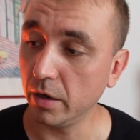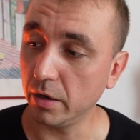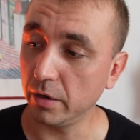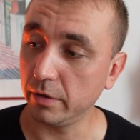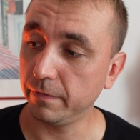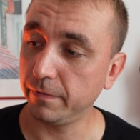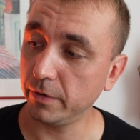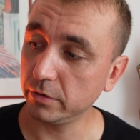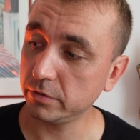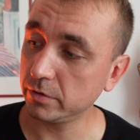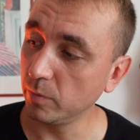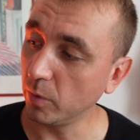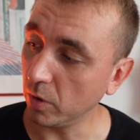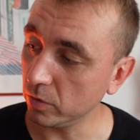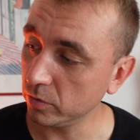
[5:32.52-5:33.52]
uh, the
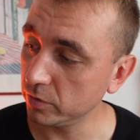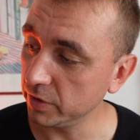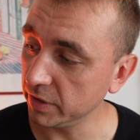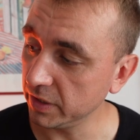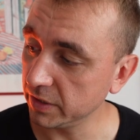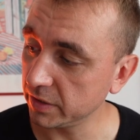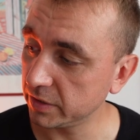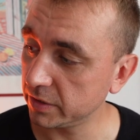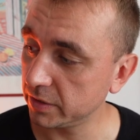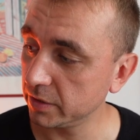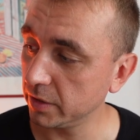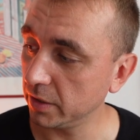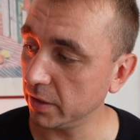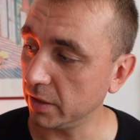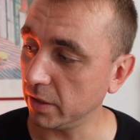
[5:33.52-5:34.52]
first mode is
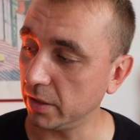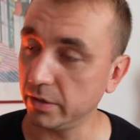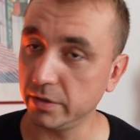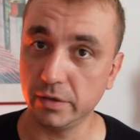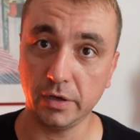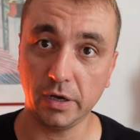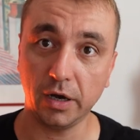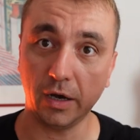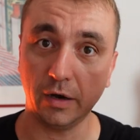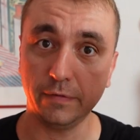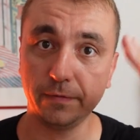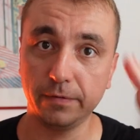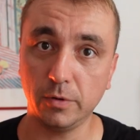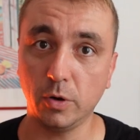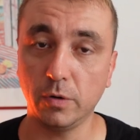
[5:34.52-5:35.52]
uh, the
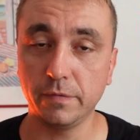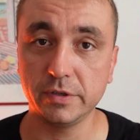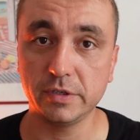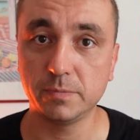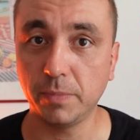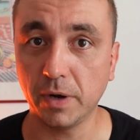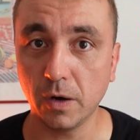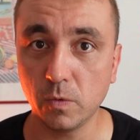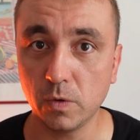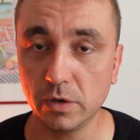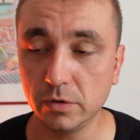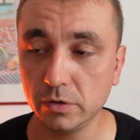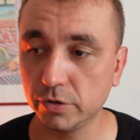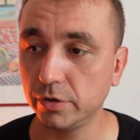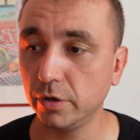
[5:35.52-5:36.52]
half of its
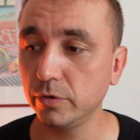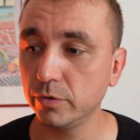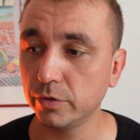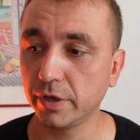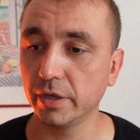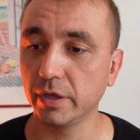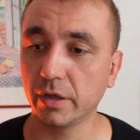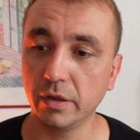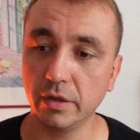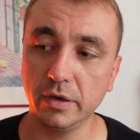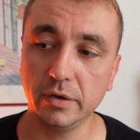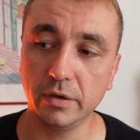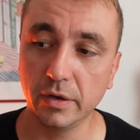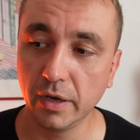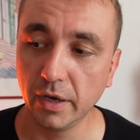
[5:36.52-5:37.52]
power, so you can
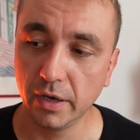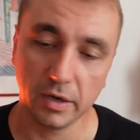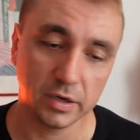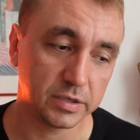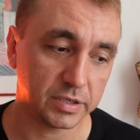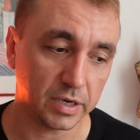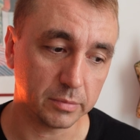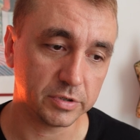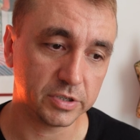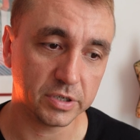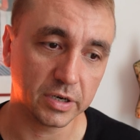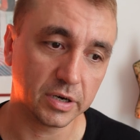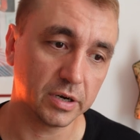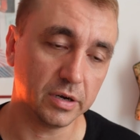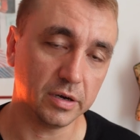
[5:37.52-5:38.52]
clean
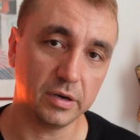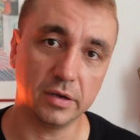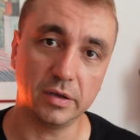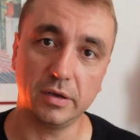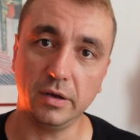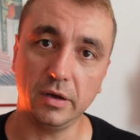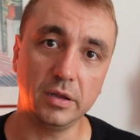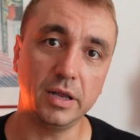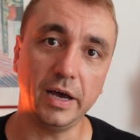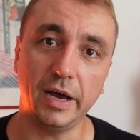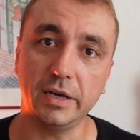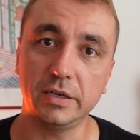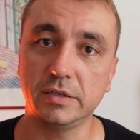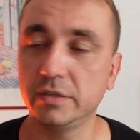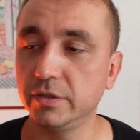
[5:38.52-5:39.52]
something uh,
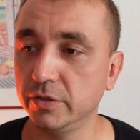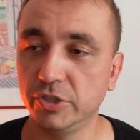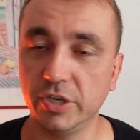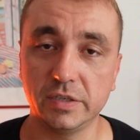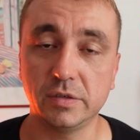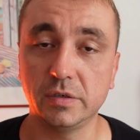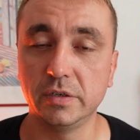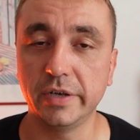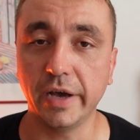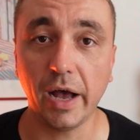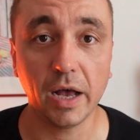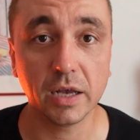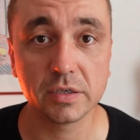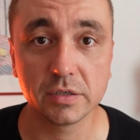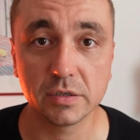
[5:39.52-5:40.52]
light, just
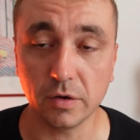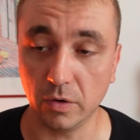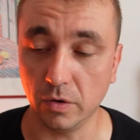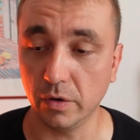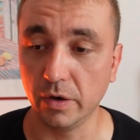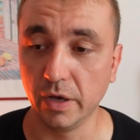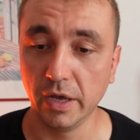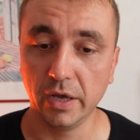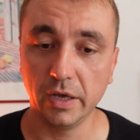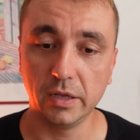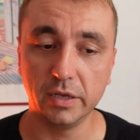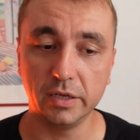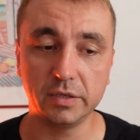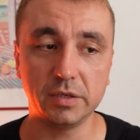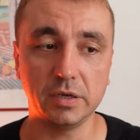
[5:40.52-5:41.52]
dust or
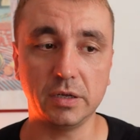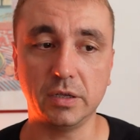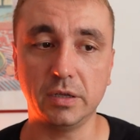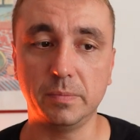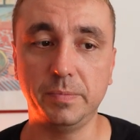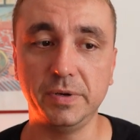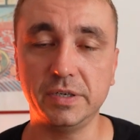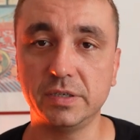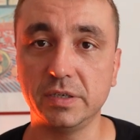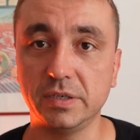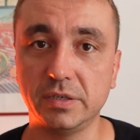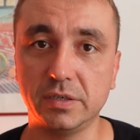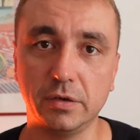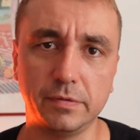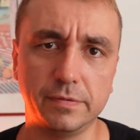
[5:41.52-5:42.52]
little
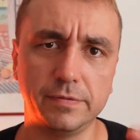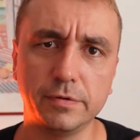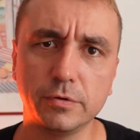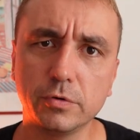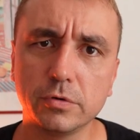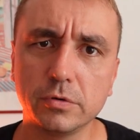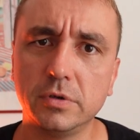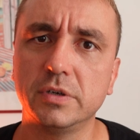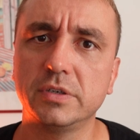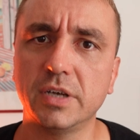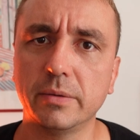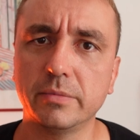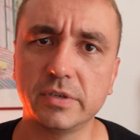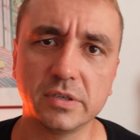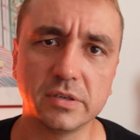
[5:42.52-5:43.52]
pieces of food or
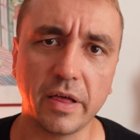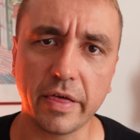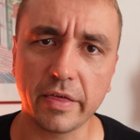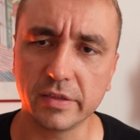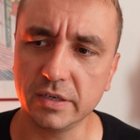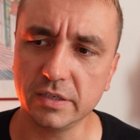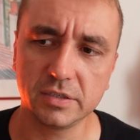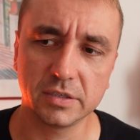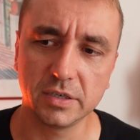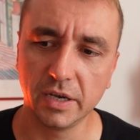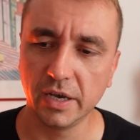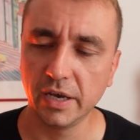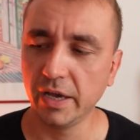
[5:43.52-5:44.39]
something like this.